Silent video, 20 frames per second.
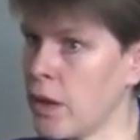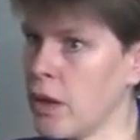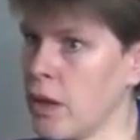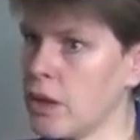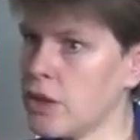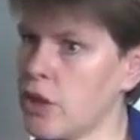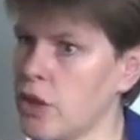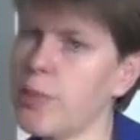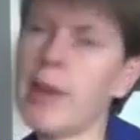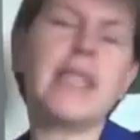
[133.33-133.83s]

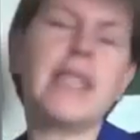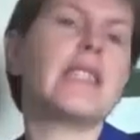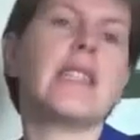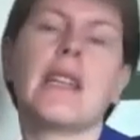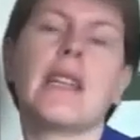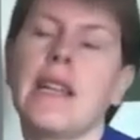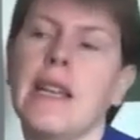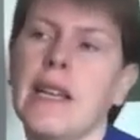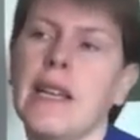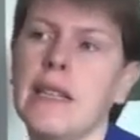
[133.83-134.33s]
So
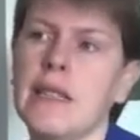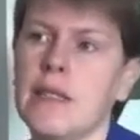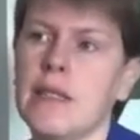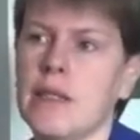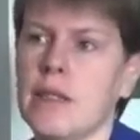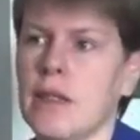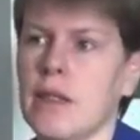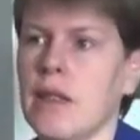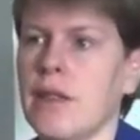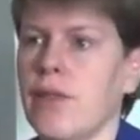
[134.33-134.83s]
basically,
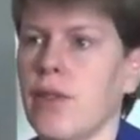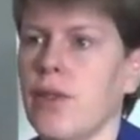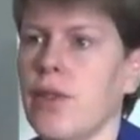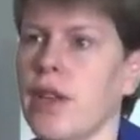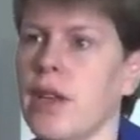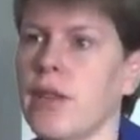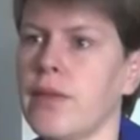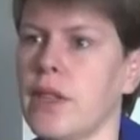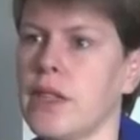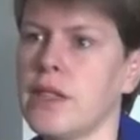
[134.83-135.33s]
it's, if you
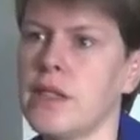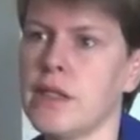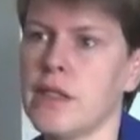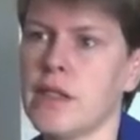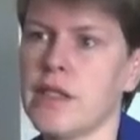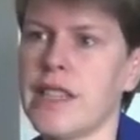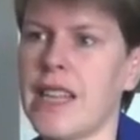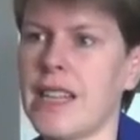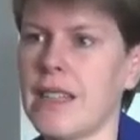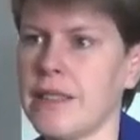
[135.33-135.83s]
think of this as the
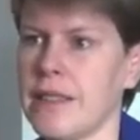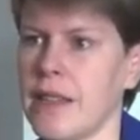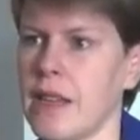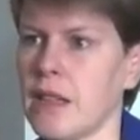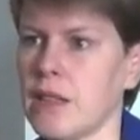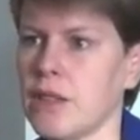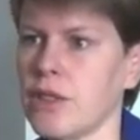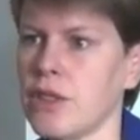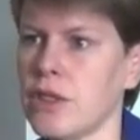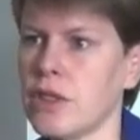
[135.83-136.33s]
cell's
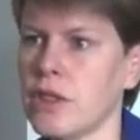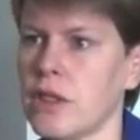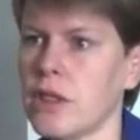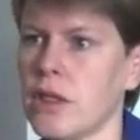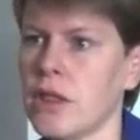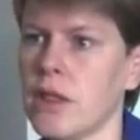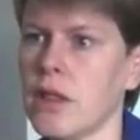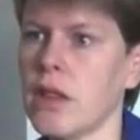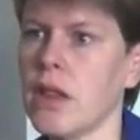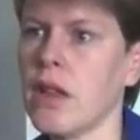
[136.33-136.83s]
lunch,
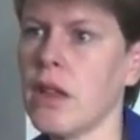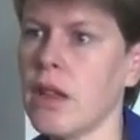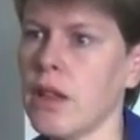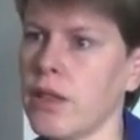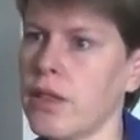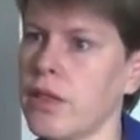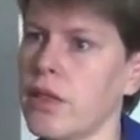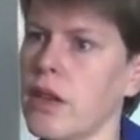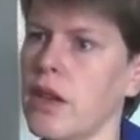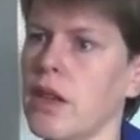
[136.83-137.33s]

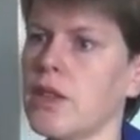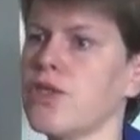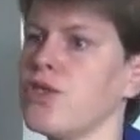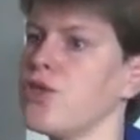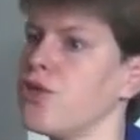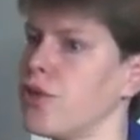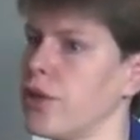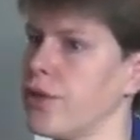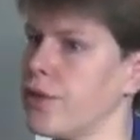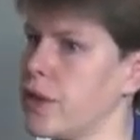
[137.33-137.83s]
the
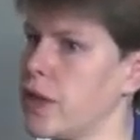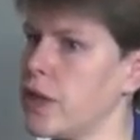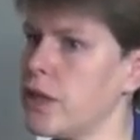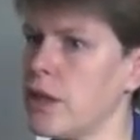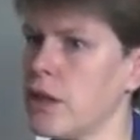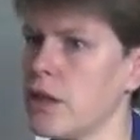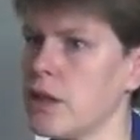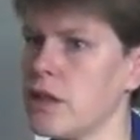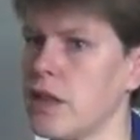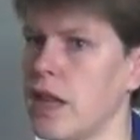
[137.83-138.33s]
lunch drifts
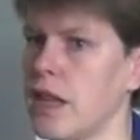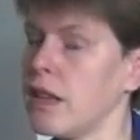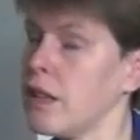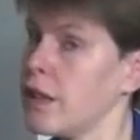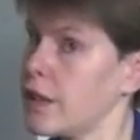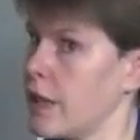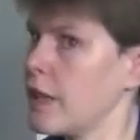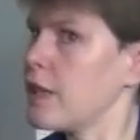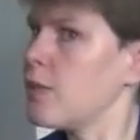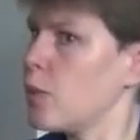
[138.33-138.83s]
into the cell and
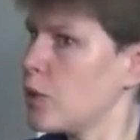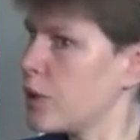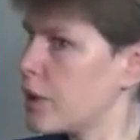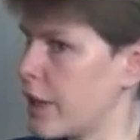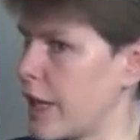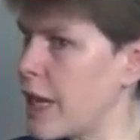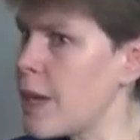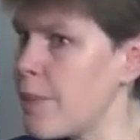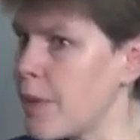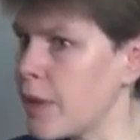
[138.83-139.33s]
the cell wants to
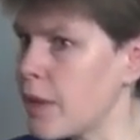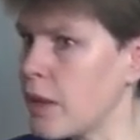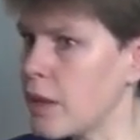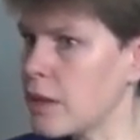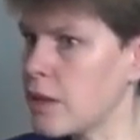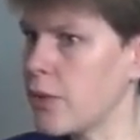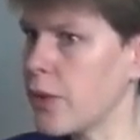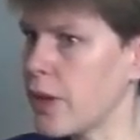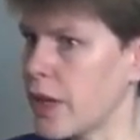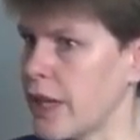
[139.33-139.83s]
keep it there
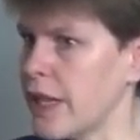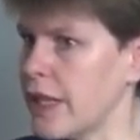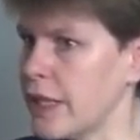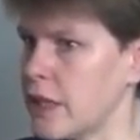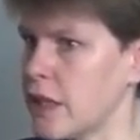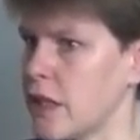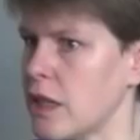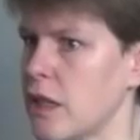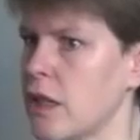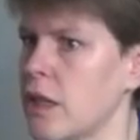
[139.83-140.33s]
so it can eat
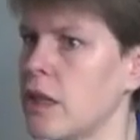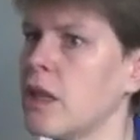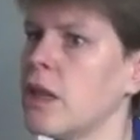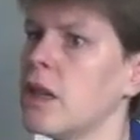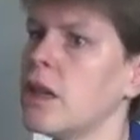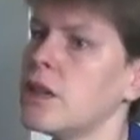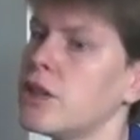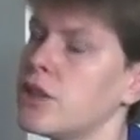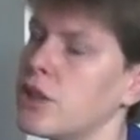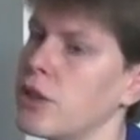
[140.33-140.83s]
it.
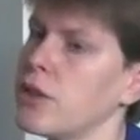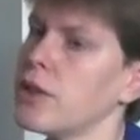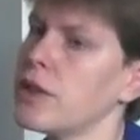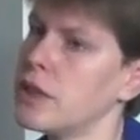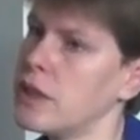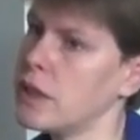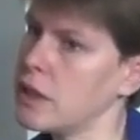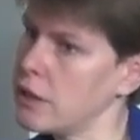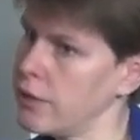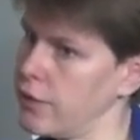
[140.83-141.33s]
So it
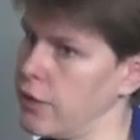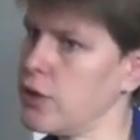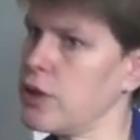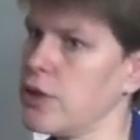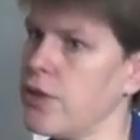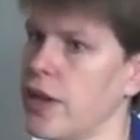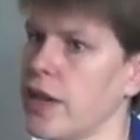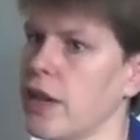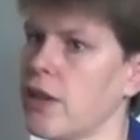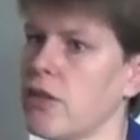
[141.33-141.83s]
sticks a
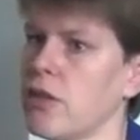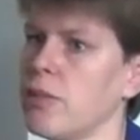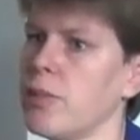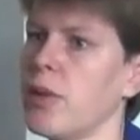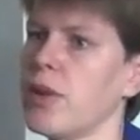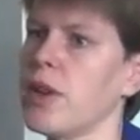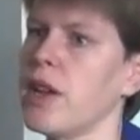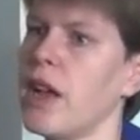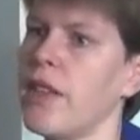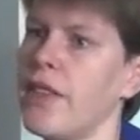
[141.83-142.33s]
phosphate group
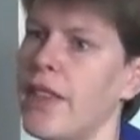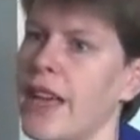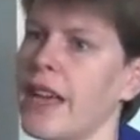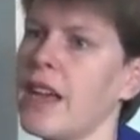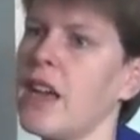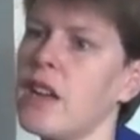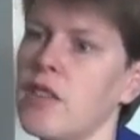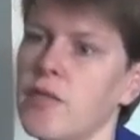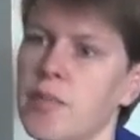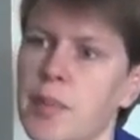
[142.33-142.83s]
on it and that
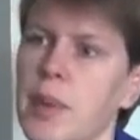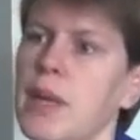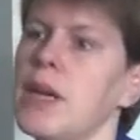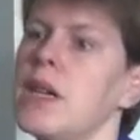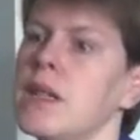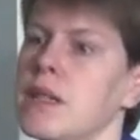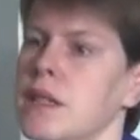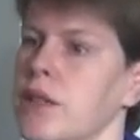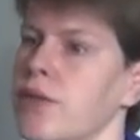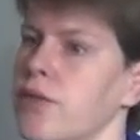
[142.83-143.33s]
kind of
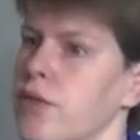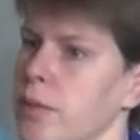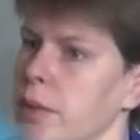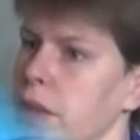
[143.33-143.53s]
bars it from